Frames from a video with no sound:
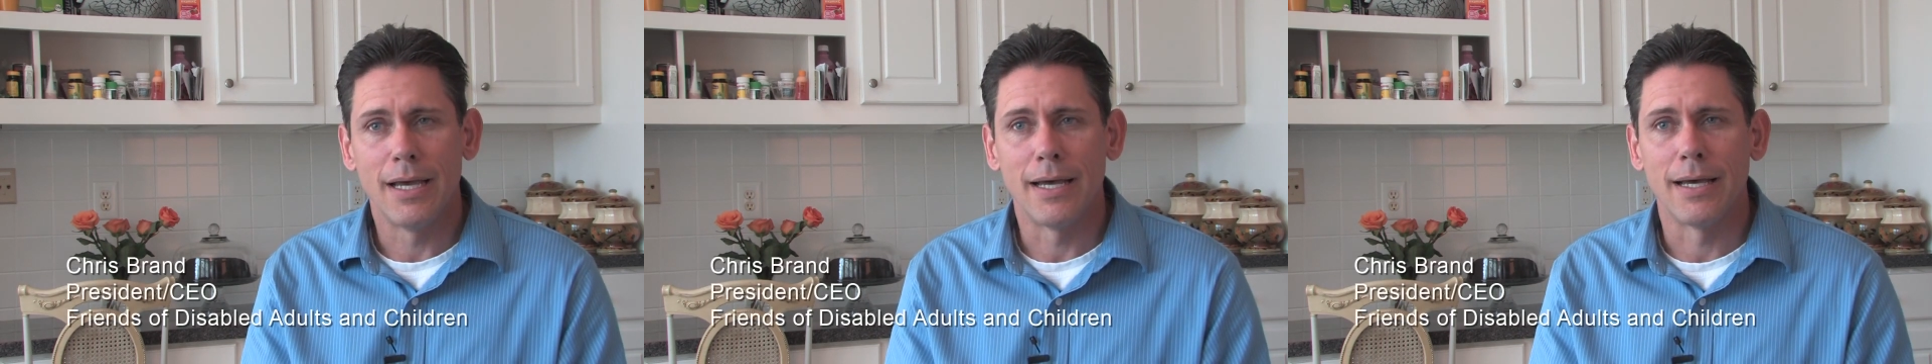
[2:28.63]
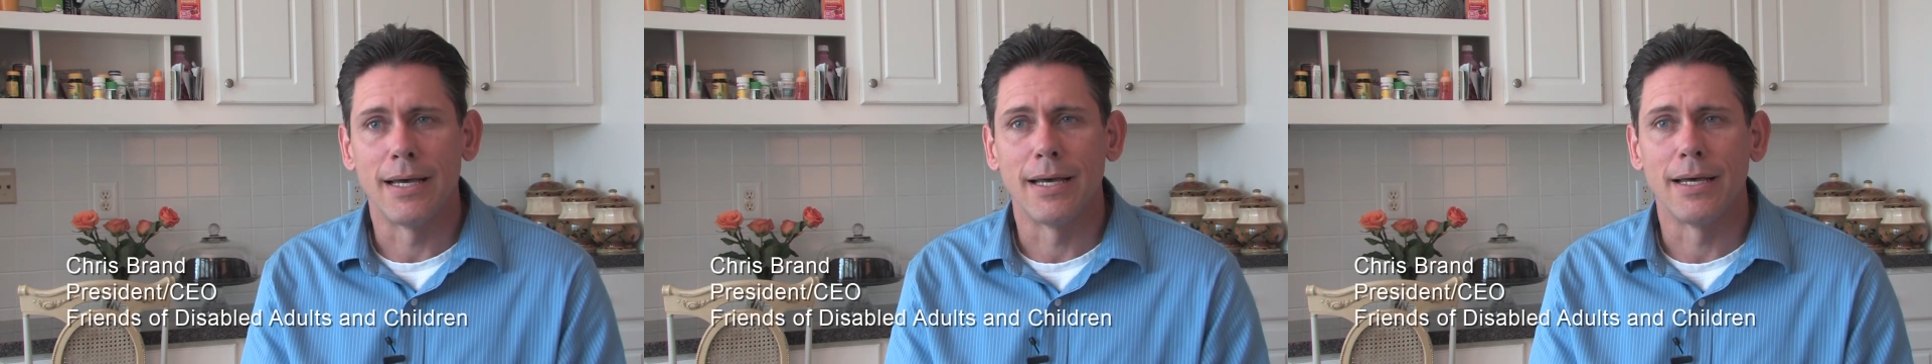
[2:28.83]

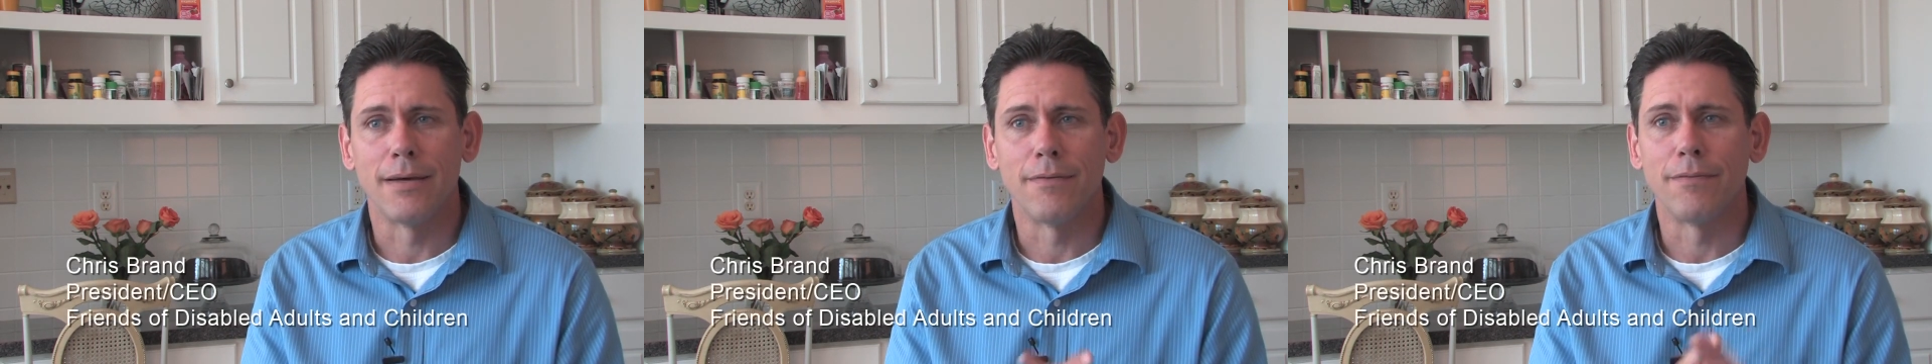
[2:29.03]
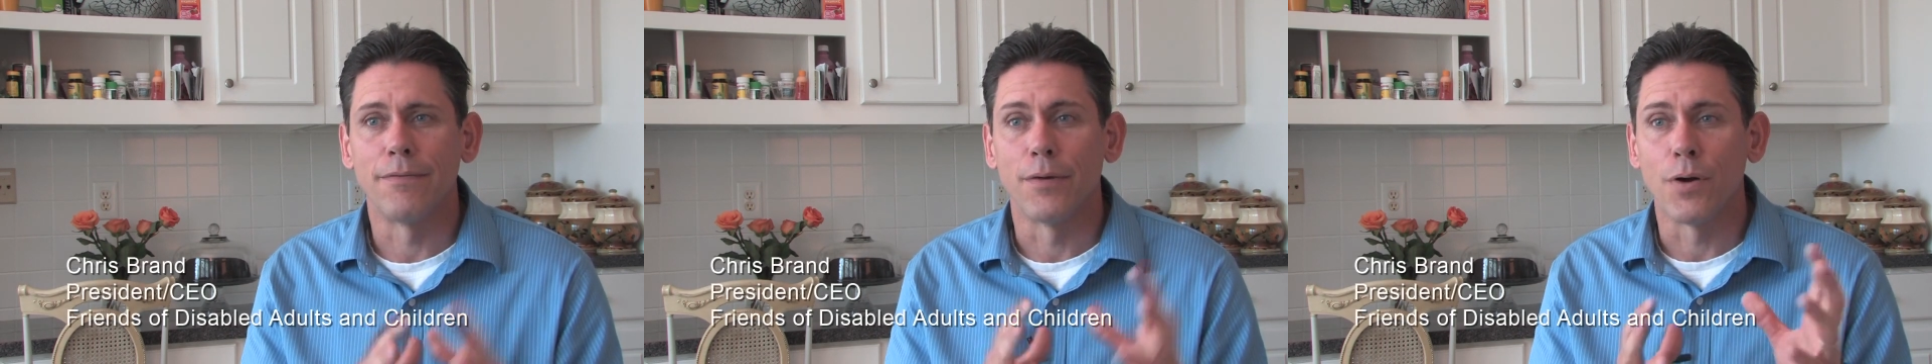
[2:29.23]
uh,
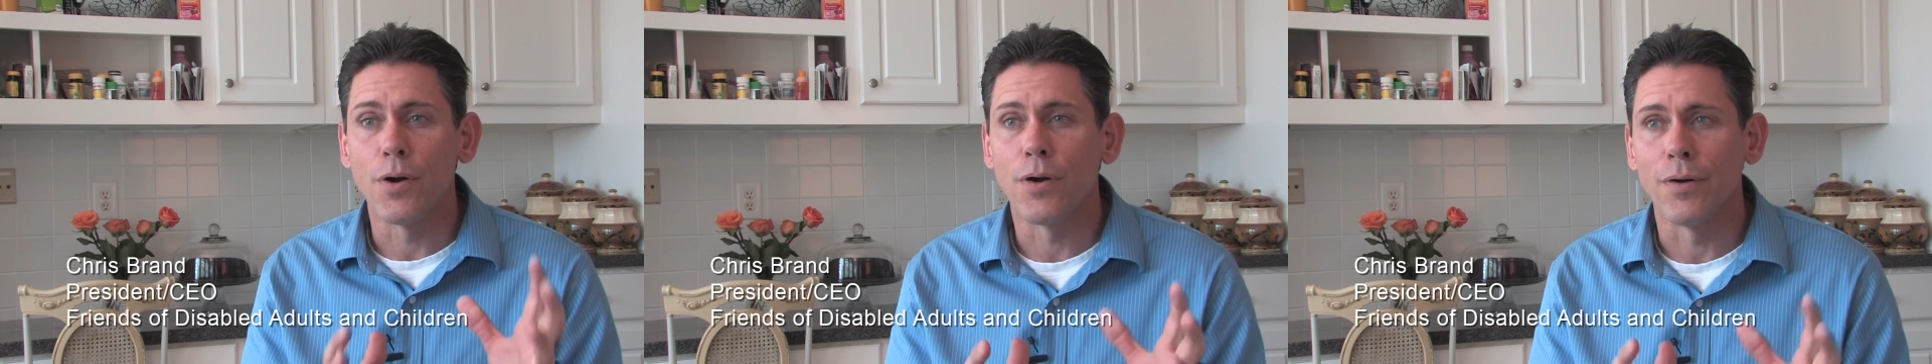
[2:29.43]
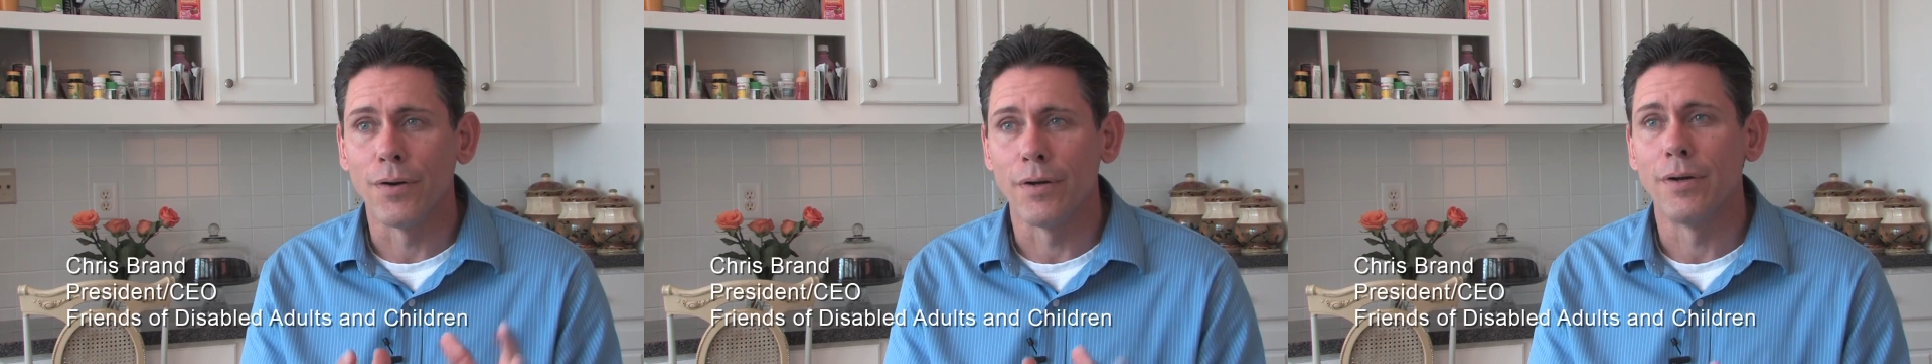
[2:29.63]
for
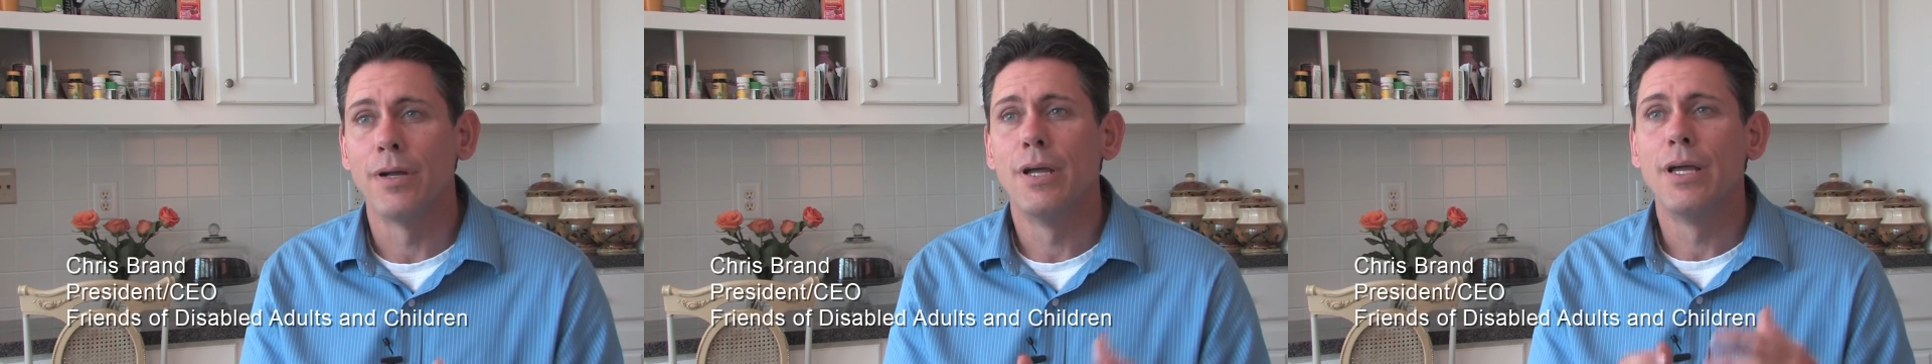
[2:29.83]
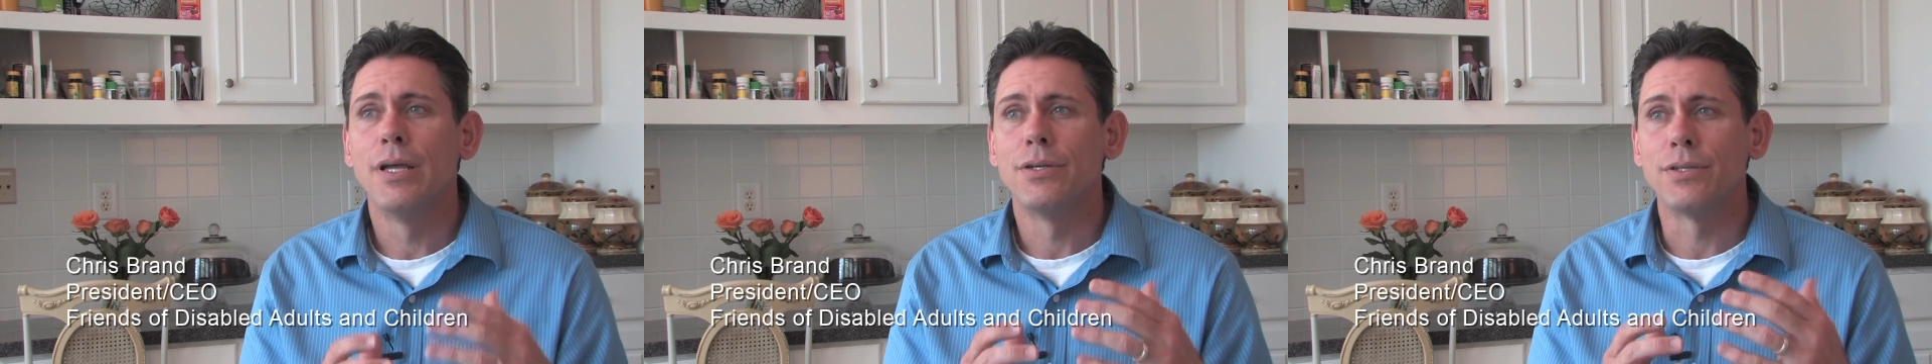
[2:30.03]
her
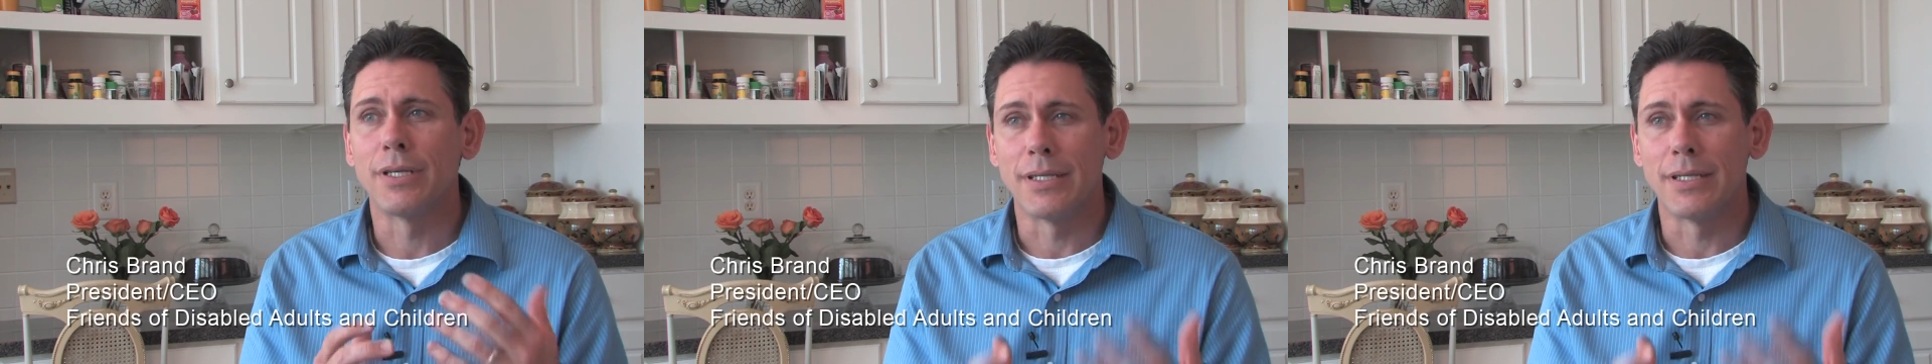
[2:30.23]
to